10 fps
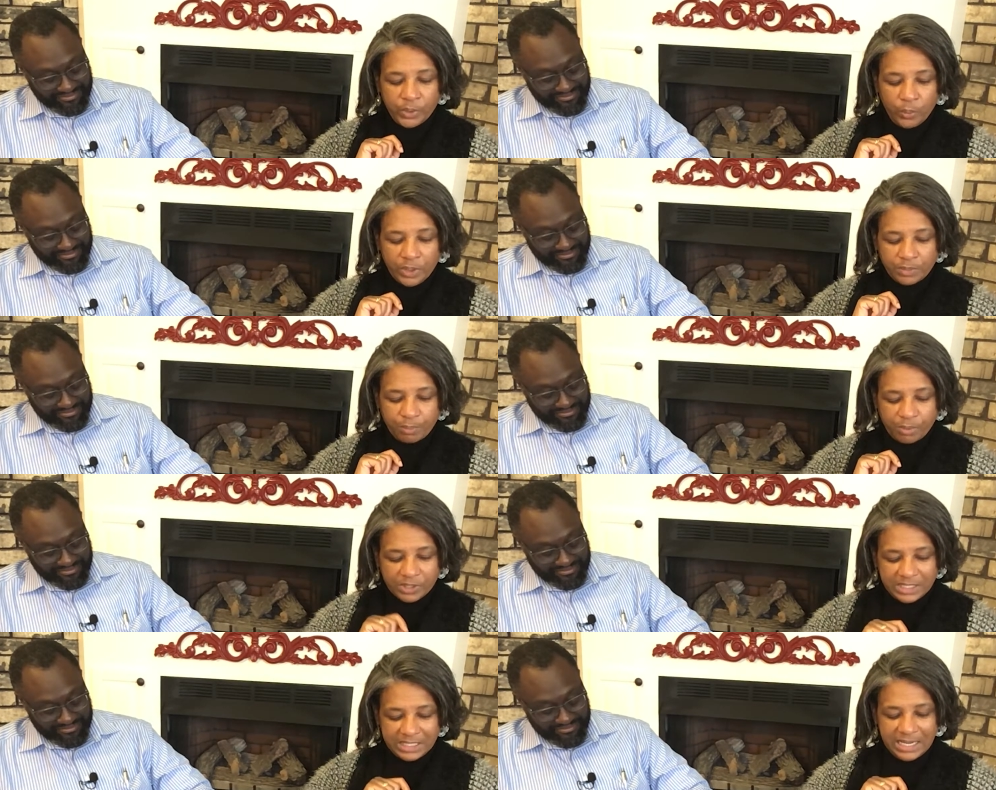Speaker 1: which
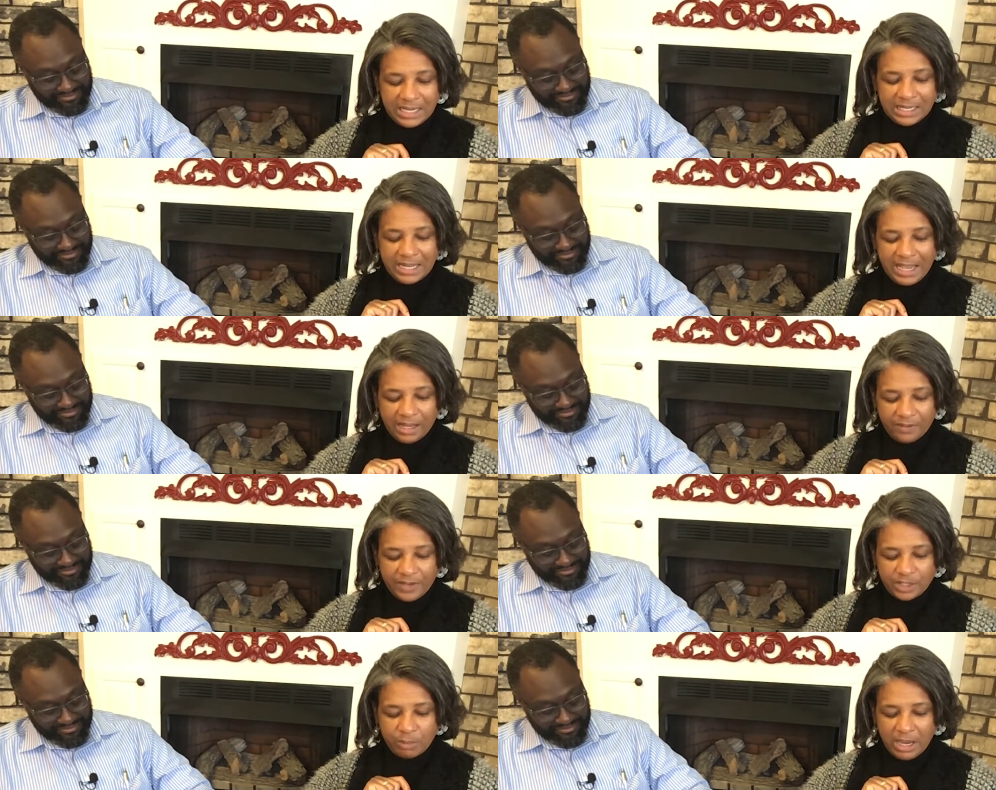proceeded out
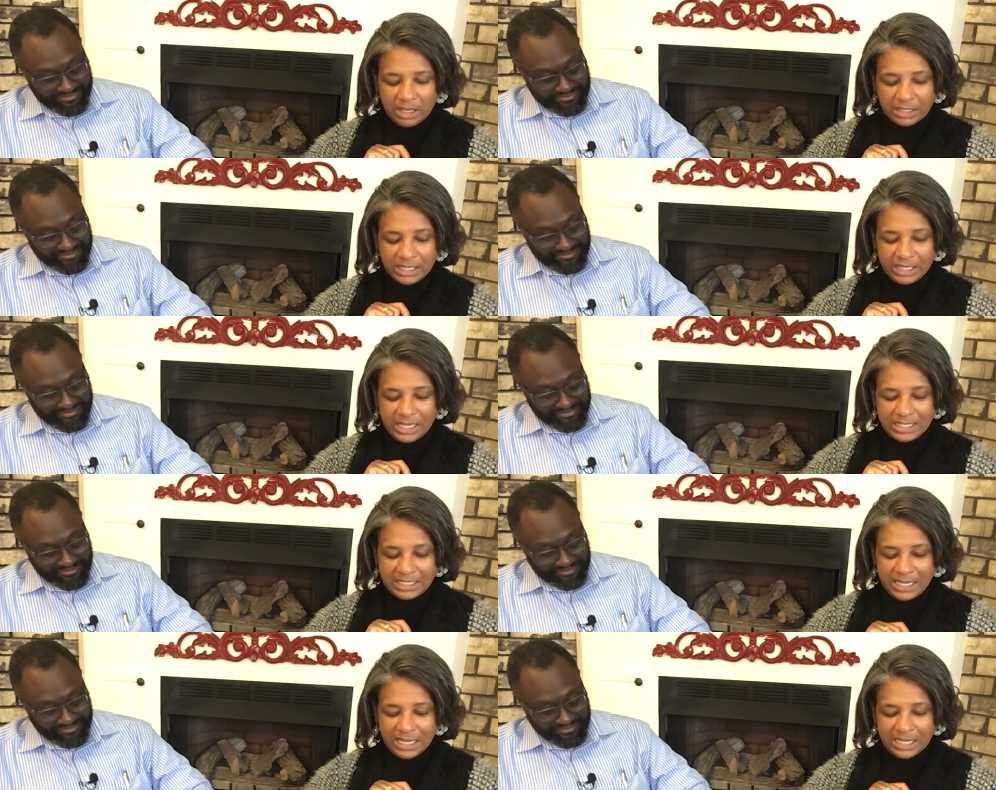of his mouth. And they
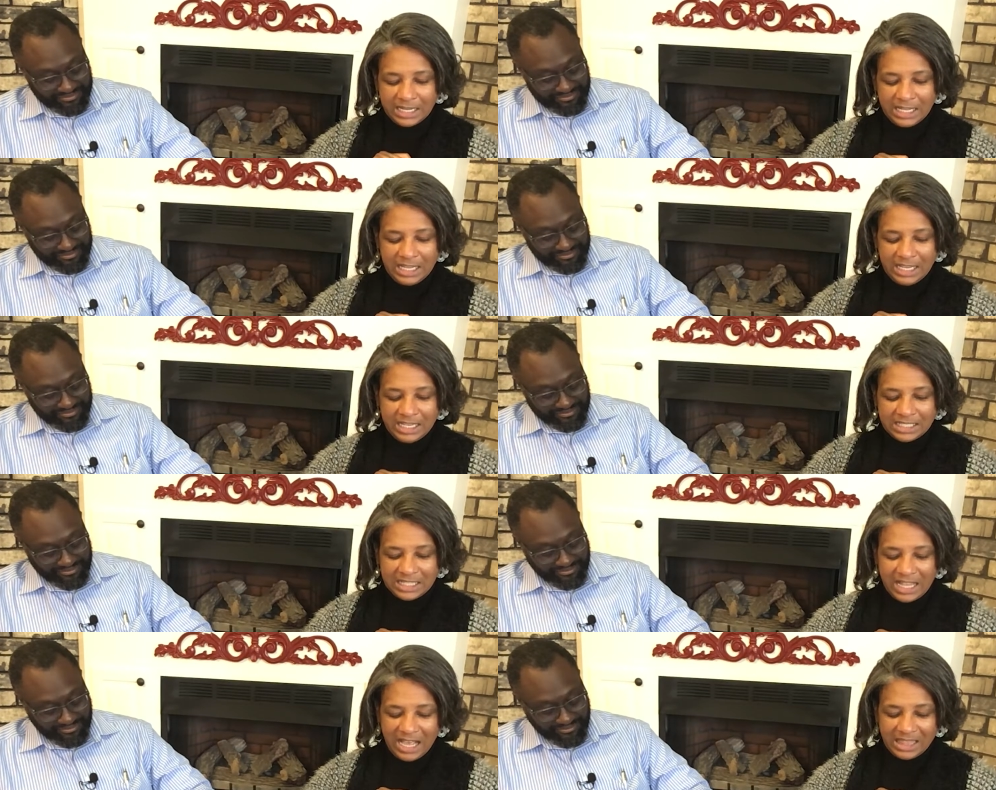said,
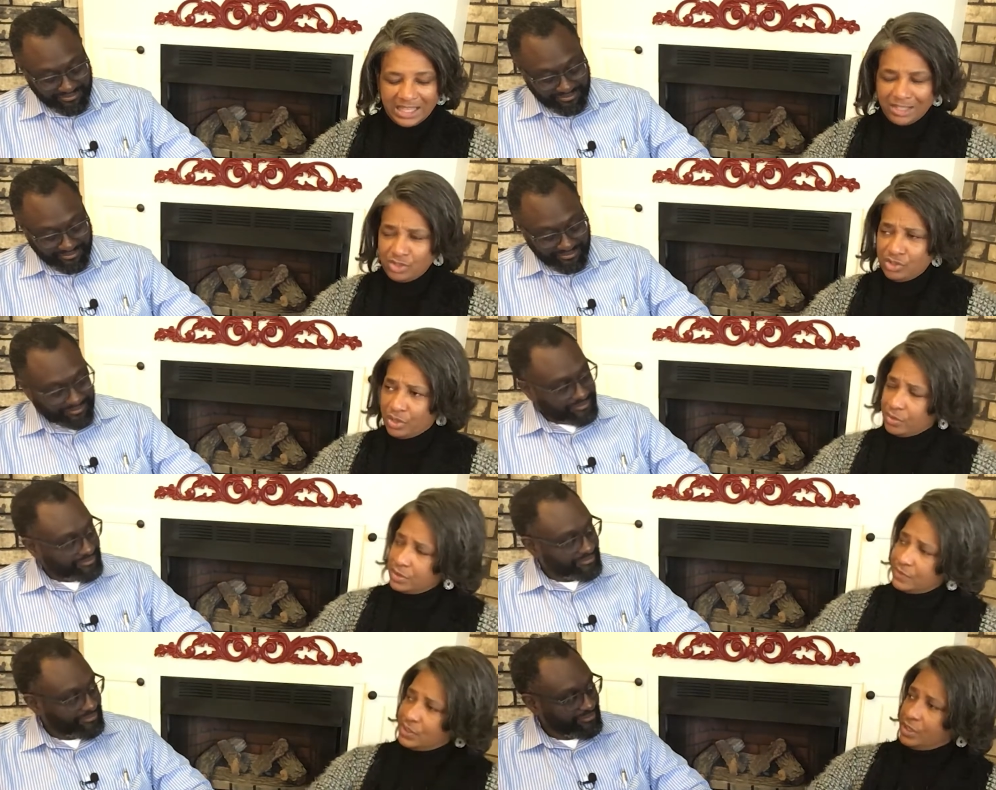Is not this
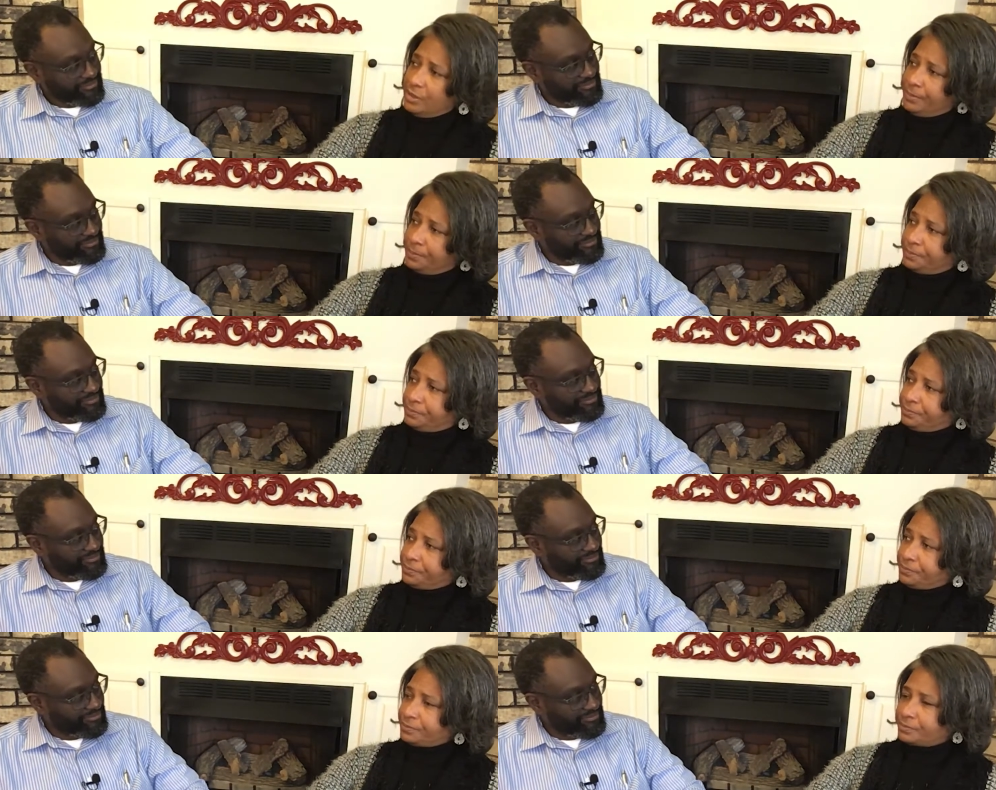Joseph's son?
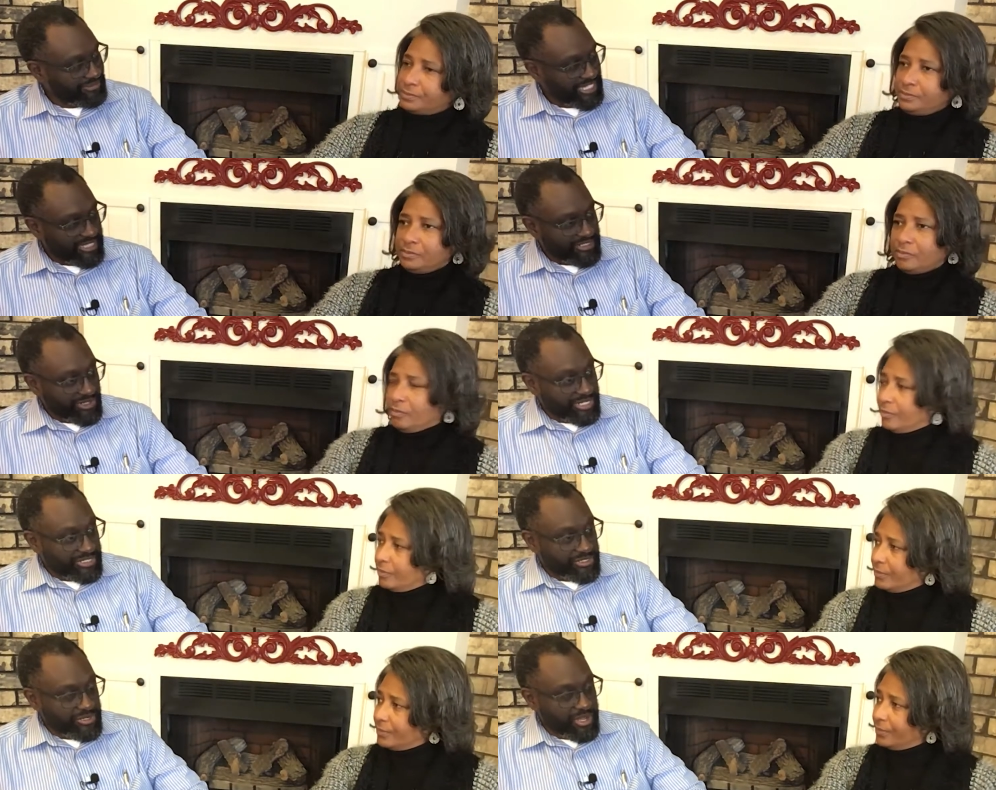
Speaker 2: Mm. So it
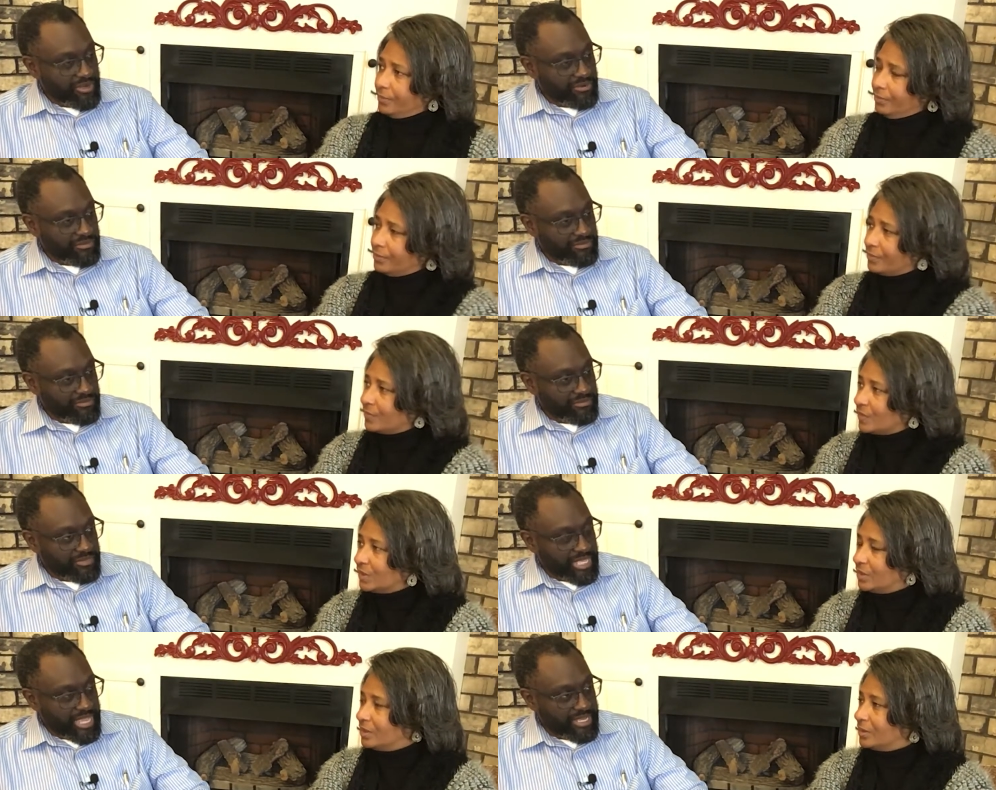lets you know
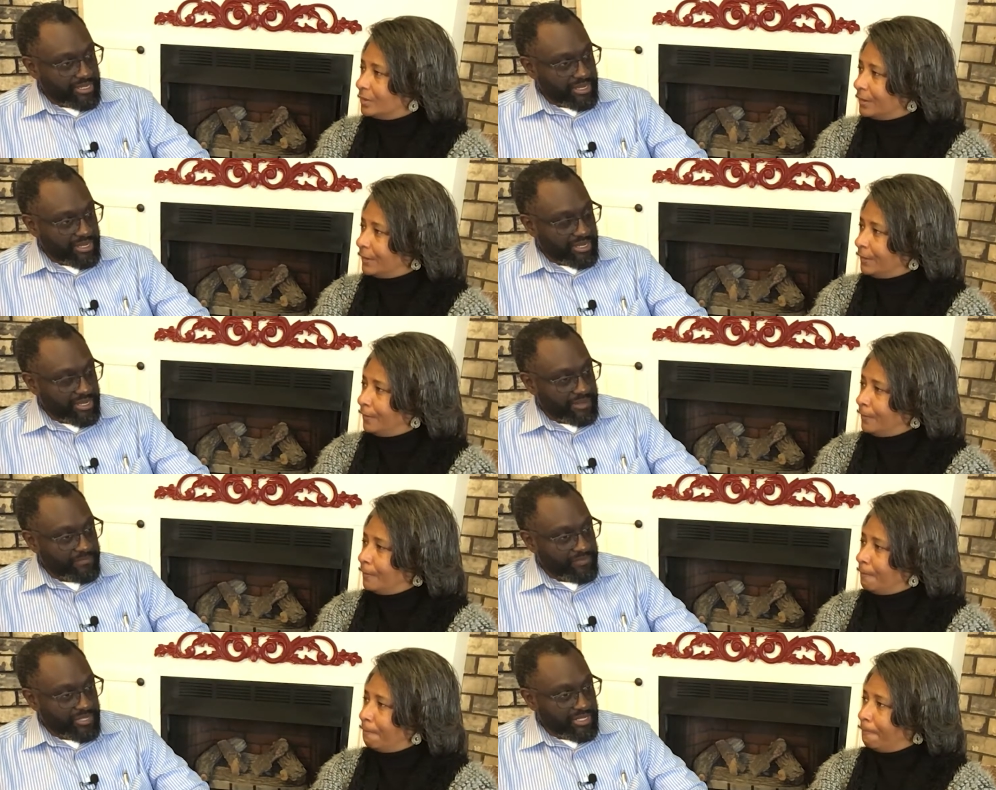that
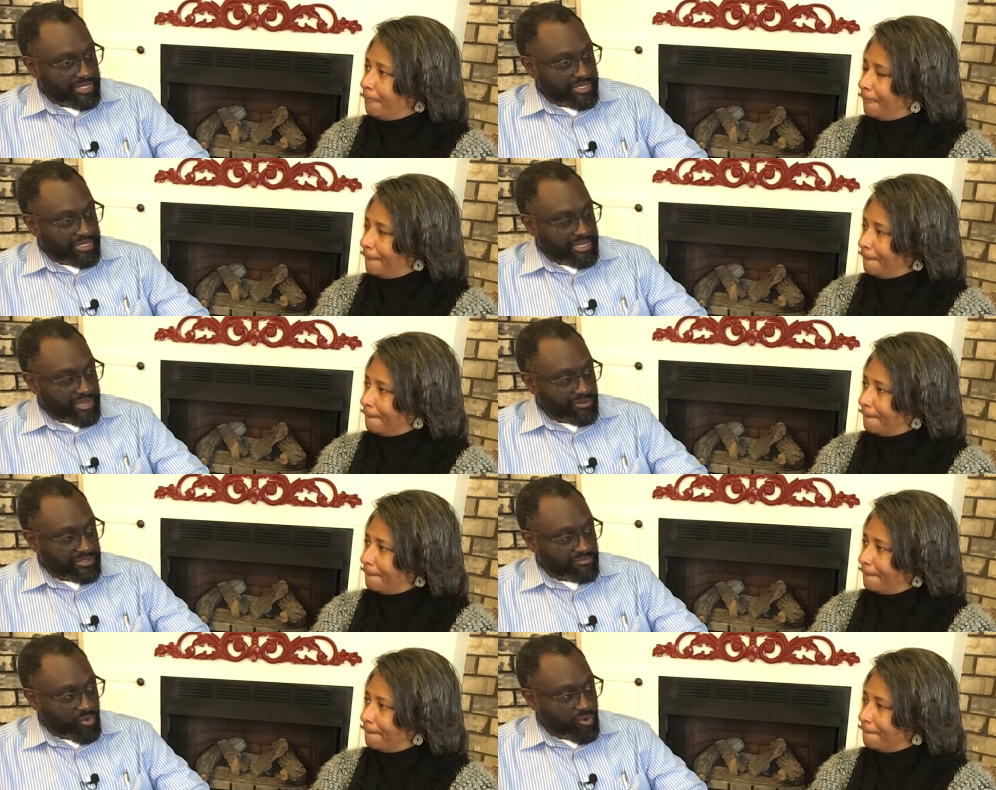um, it
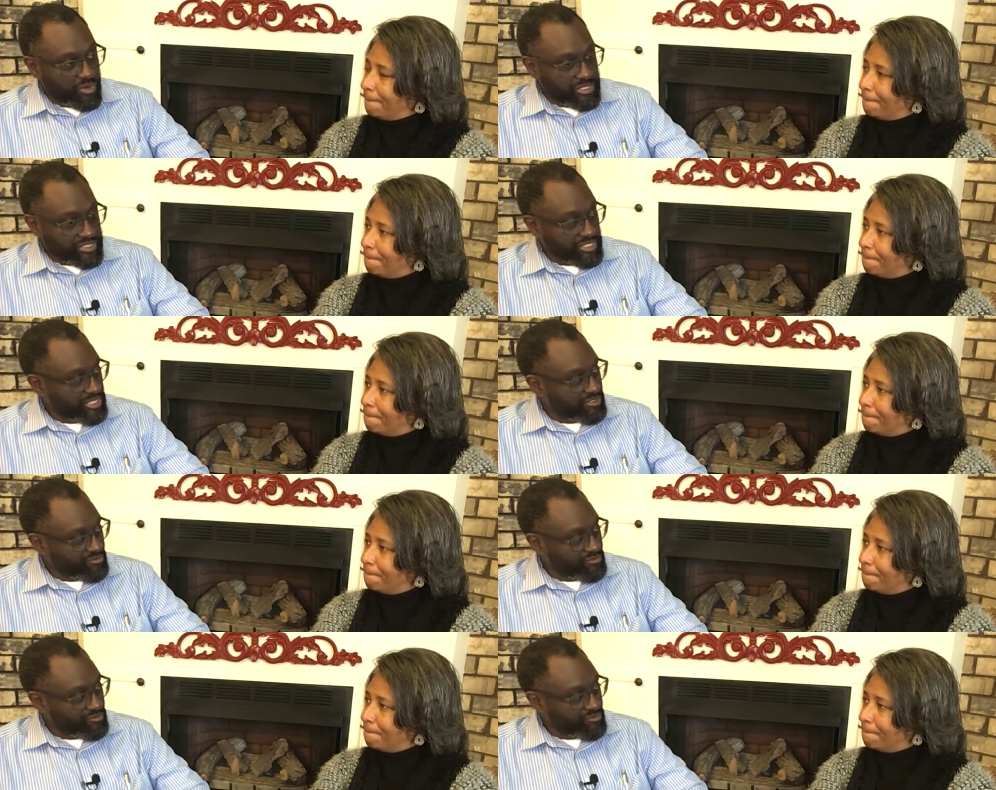was more than just